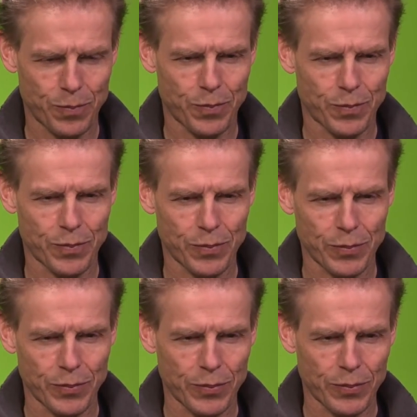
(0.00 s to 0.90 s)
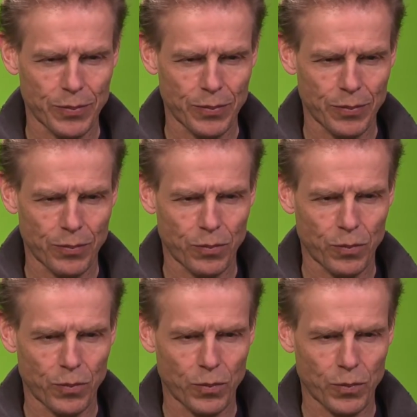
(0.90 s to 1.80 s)

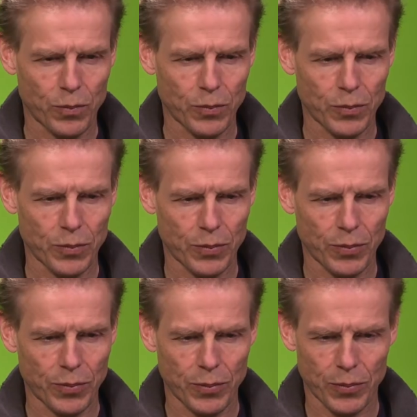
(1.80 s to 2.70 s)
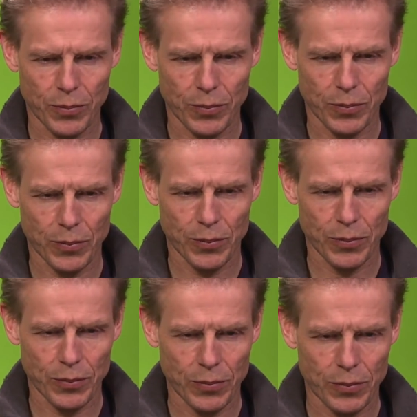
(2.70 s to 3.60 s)

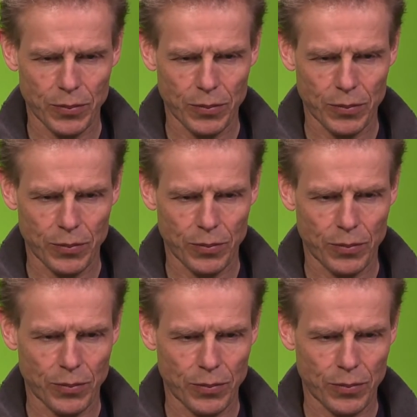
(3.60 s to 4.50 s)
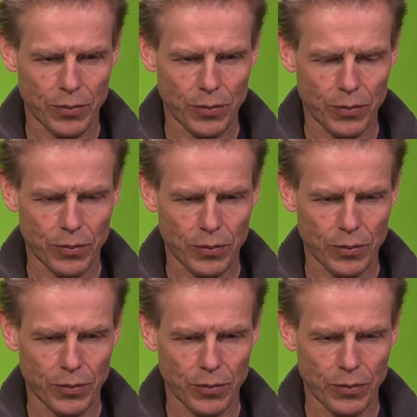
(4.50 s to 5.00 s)
No one is speaking in this clip.